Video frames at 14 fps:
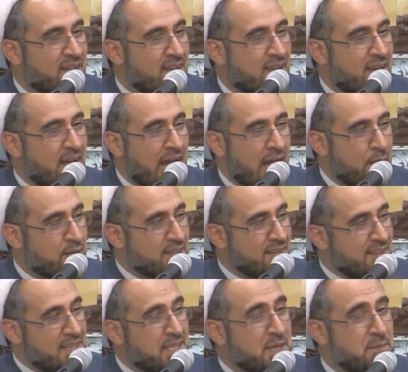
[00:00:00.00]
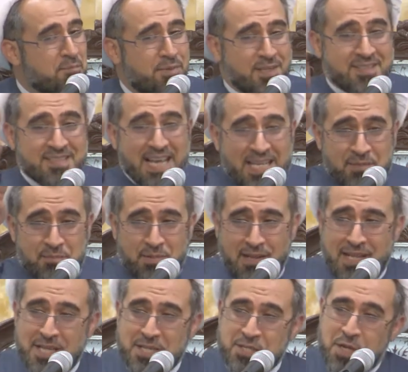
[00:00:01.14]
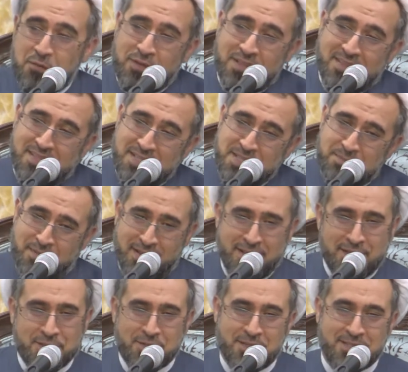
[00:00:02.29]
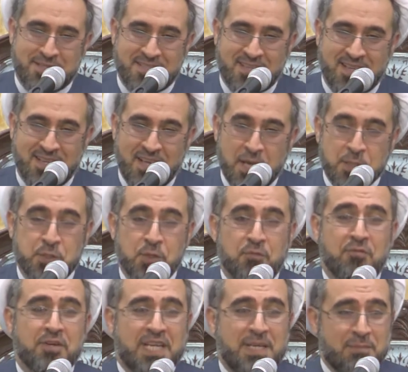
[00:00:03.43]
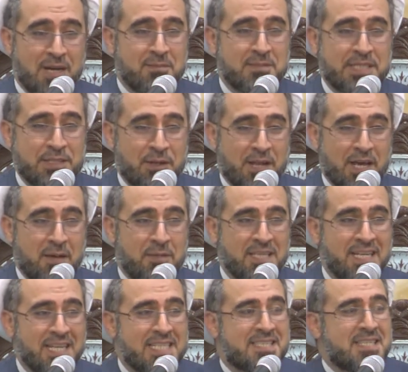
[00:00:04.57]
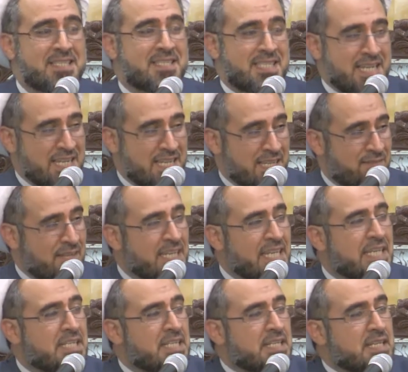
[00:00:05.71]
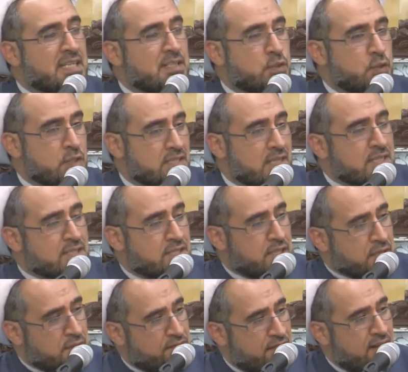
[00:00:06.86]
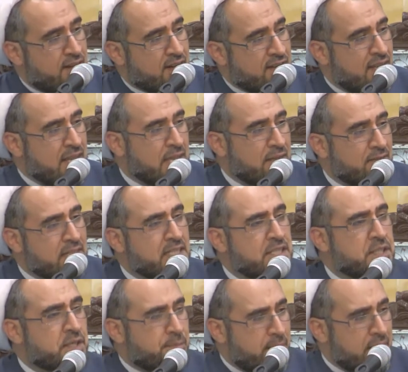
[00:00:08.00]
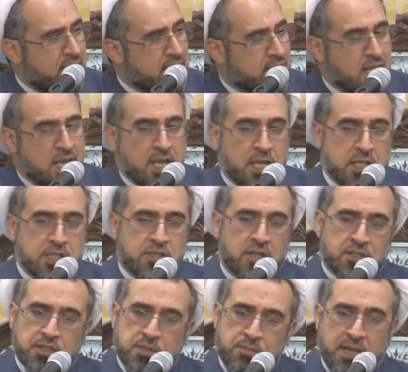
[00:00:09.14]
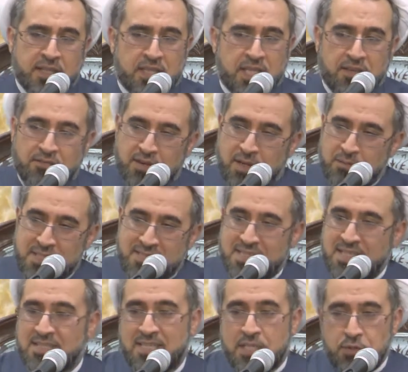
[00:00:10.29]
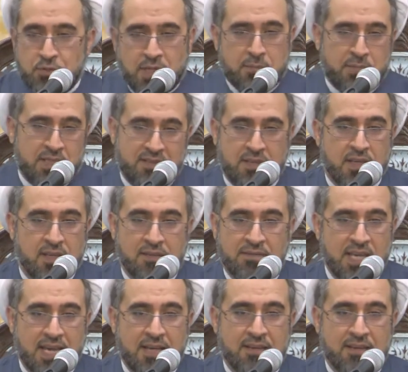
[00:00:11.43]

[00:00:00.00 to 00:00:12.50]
How can I compare that pleasure with these pleasures? So for Imam Zain al-Abidin, it's a sin. When he does istighfar, when he repents, he's not repenting from the sins that you and me, we have.